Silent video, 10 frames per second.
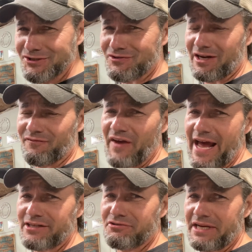truck
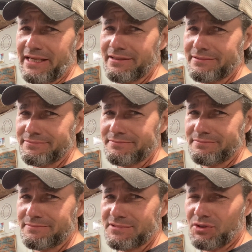factory.
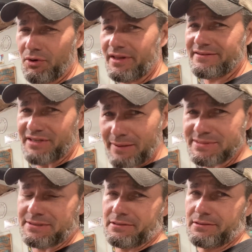It's going to the
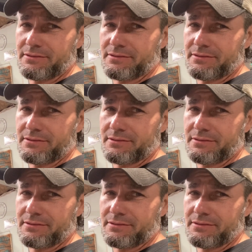dumpster.